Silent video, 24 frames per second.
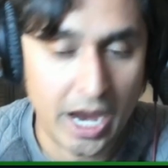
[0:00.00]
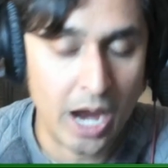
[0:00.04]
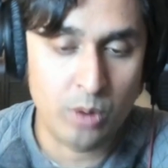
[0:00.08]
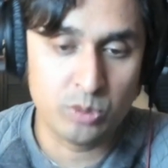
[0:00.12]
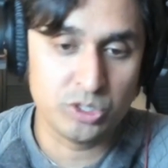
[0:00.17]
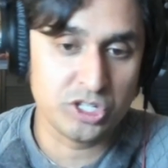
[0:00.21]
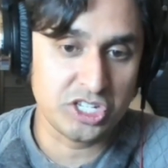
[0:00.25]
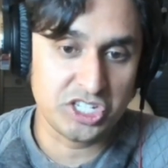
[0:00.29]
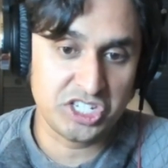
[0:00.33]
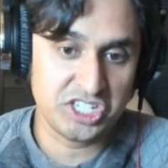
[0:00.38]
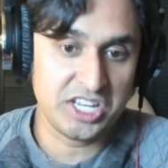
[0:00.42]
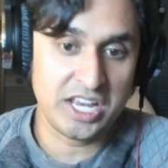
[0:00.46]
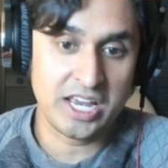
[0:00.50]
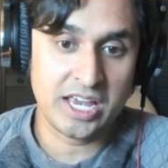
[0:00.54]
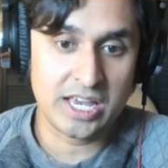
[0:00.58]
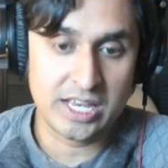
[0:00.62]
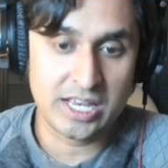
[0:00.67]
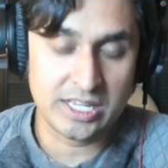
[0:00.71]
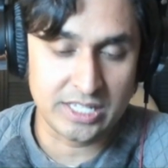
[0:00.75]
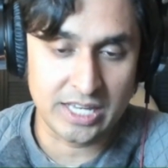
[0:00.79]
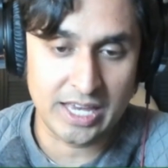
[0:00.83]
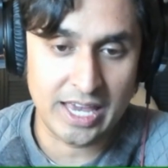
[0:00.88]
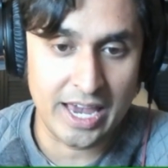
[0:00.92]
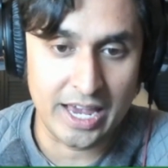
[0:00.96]
Like I was a sick
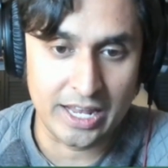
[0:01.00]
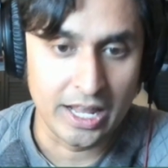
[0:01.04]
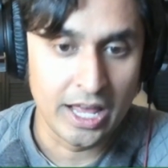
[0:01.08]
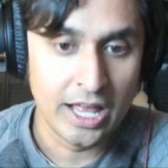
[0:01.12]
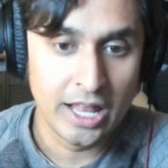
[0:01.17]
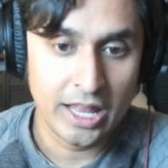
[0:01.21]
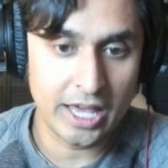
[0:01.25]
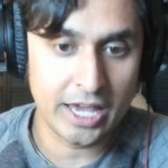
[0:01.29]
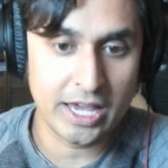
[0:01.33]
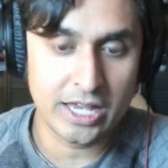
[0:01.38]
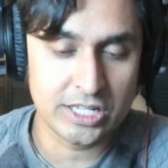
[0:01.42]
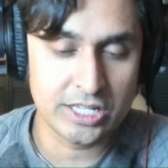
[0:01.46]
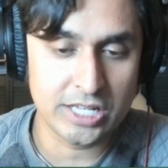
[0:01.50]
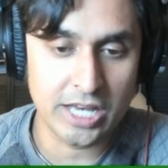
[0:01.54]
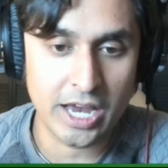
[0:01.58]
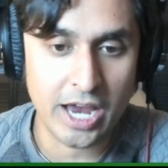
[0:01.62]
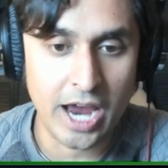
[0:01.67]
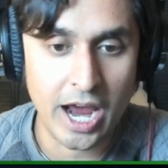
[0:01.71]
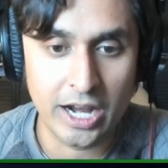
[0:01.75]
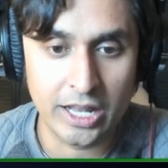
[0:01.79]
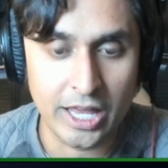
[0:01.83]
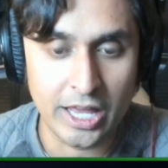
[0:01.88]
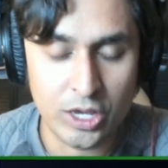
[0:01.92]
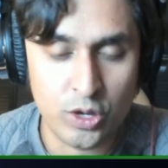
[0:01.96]
as a kid. Like it's
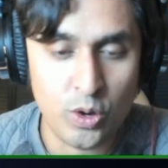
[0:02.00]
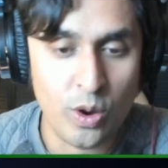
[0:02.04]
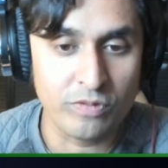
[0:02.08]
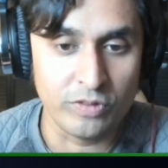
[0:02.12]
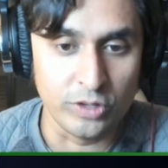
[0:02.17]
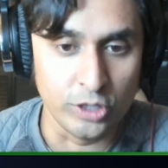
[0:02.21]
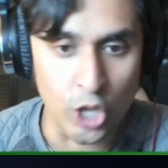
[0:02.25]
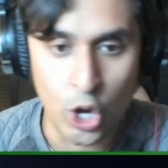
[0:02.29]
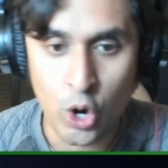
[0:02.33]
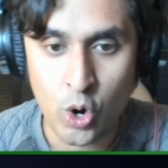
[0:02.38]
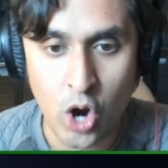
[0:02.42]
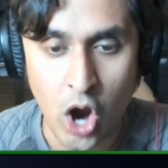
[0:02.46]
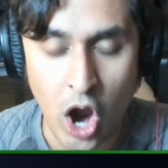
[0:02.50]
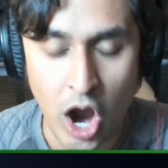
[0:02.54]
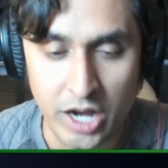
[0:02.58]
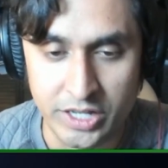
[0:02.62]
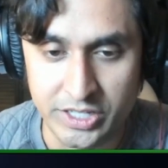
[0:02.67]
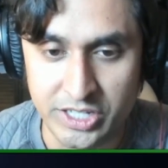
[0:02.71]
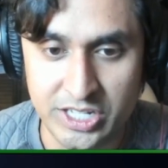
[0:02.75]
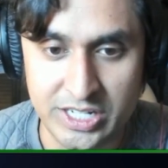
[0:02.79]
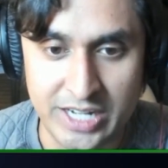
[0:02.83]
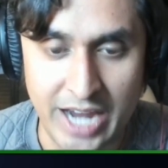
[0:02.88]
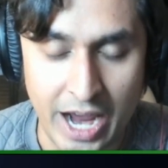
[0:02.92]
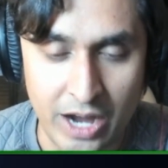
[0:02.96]
like kind of like you have a low
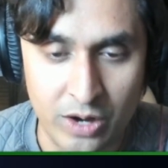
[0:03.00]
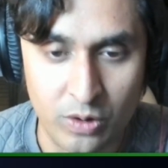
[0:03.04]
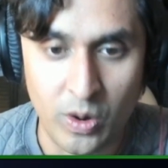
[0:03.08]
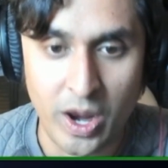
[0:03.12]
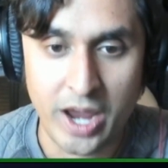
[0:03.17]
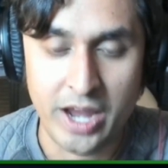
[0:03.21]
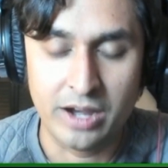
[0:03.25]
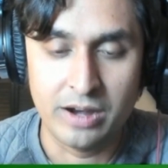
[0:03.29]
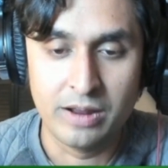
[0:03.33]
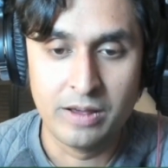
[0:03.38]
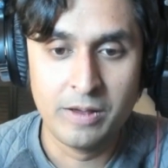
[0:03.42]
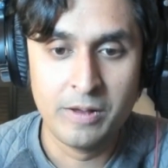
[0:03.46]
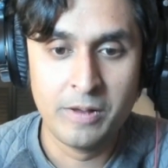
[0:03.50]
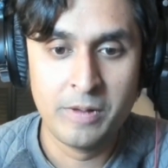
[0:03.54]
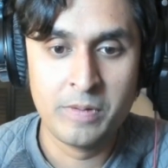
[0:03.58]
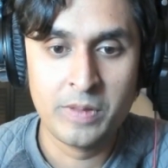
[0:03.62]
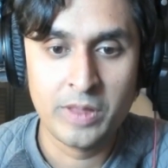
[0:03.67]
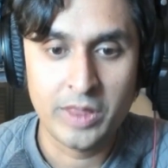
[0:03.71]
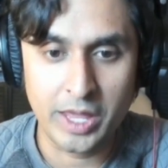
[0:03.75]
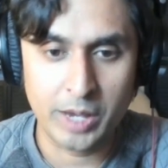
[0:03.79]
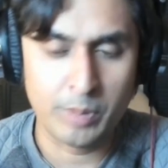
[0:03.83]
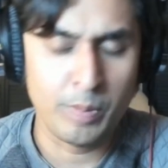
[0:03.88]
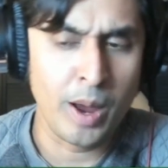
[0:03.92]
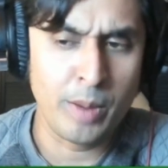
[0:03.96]
con stat, right?
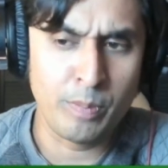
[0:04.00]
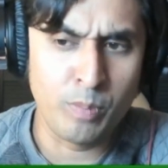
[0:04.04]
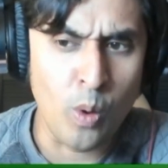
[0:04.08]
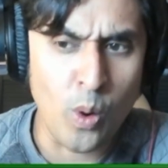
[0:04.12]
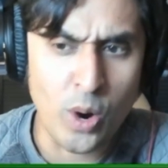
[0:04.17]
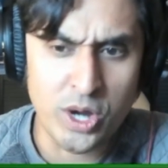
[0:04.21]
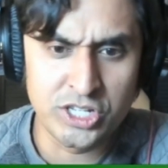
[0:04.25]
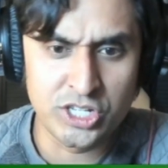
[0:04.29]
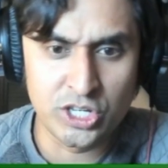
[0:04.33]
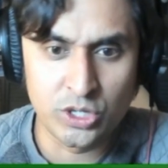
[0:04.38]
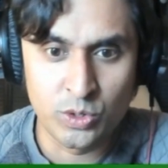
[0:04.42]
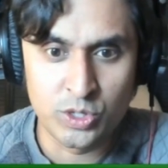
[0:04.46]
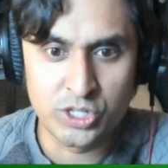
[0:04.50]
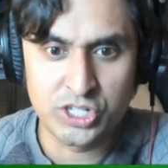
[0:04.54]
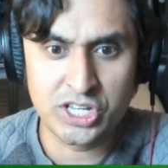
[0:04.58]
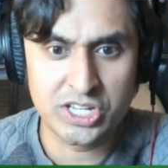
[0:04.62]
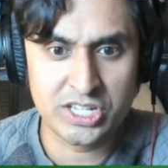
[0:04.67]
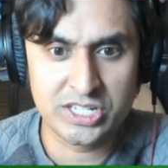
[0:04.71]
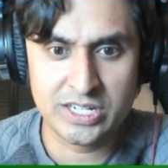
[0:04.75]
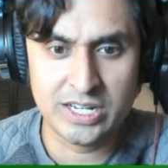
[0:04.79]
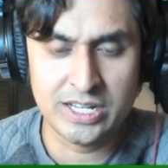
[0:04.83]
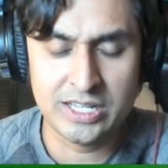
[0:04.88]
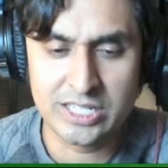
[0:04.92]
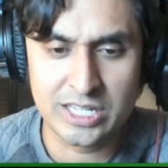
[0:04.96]
Like my poison
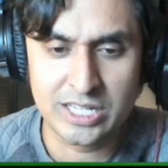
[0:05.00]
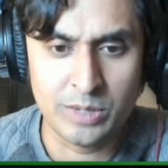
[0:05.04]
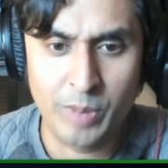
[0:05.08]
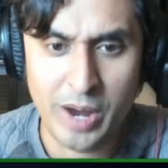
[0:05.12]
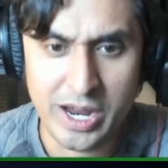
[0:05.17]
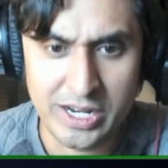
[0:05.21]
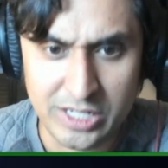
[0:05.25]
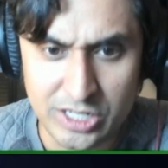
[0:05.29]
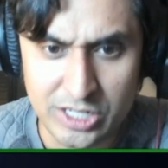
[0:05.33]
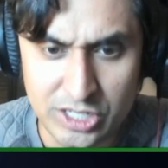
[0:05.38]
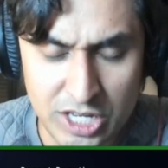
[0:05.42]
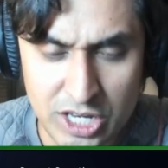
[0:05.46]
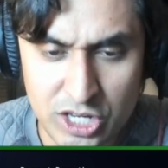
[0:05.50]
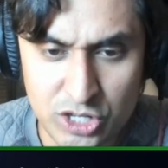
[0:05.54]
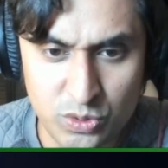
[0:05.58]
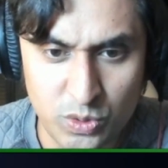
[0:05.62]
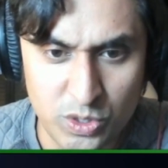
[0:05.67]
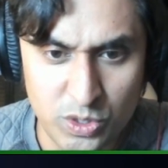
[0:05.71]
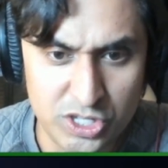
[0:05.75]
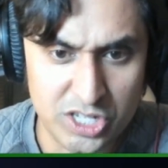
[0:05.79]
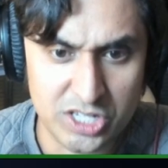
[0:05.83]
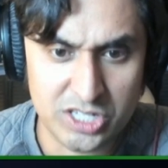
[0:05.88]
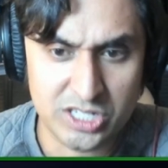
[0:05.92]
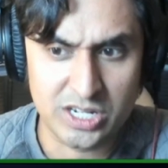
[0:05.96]
resistance and my
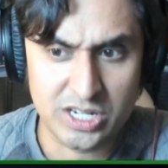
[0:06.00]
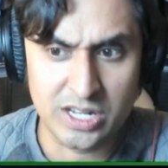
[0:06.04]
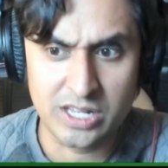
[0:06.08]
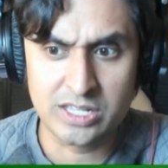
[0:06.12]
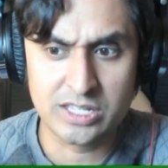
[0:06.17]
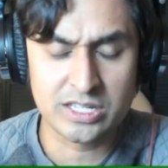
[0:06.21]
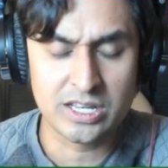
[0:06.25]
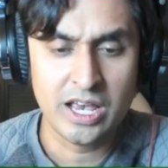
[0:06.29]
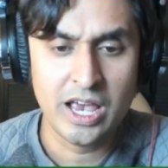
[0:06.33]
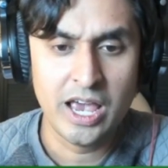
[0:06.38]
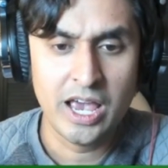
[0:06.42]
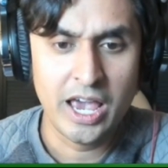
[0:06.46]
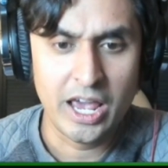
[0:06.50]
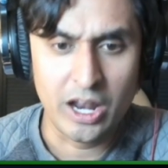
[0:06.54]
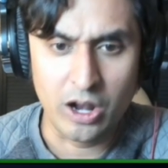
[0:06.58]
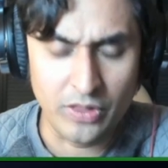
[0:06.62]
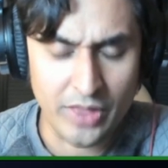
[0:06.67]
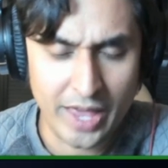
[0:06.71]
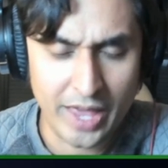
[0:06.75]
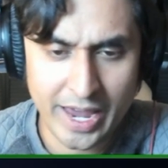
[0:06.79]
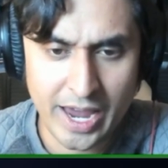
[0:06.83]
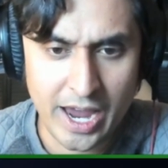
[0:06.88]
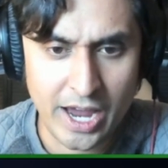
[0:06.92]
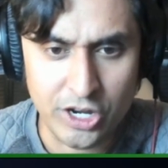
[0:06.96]
disease resistance and
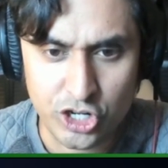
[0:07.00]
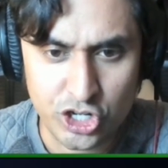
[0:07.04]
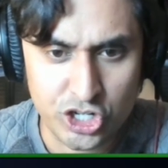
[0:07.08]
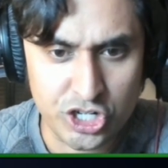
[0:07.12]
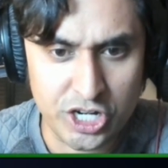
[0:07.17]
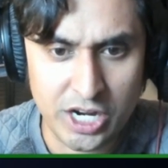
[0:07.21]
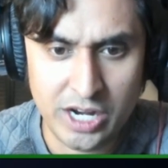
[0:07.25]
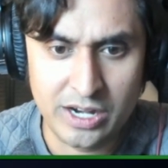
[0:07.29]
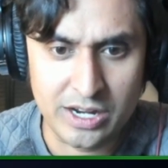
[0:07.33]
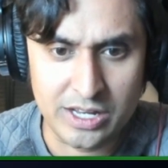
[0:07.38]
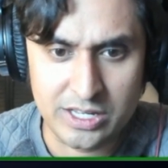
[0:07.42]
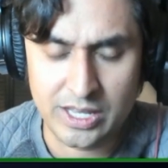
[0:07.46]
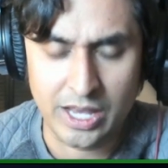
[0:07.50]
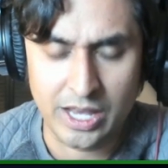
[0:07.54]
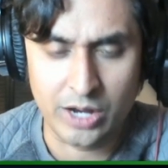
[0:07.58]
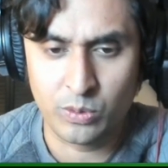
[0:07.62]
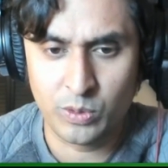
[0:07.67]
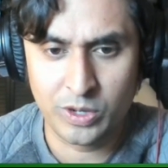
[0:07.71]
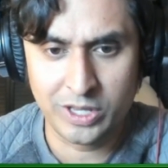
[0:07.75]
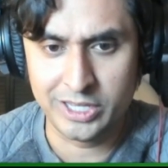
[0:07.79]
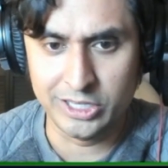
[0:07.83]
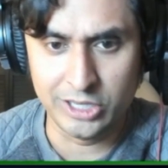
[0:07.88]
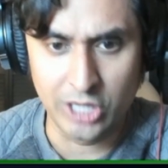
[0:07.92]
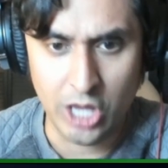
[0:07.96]
all that kind of shit is
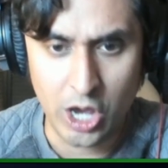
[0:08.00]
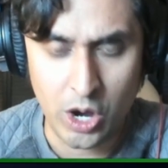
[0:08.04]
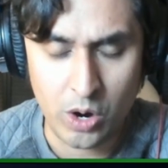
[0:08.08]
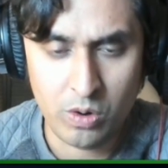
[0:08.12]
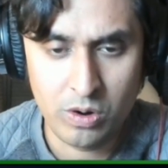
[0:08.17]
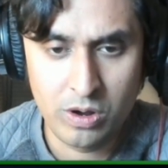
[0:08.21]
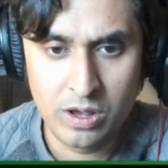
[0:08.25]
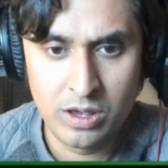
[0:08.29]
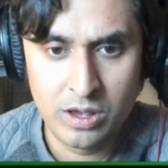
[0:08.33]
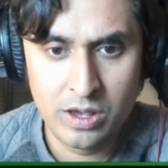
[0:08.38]
like really low.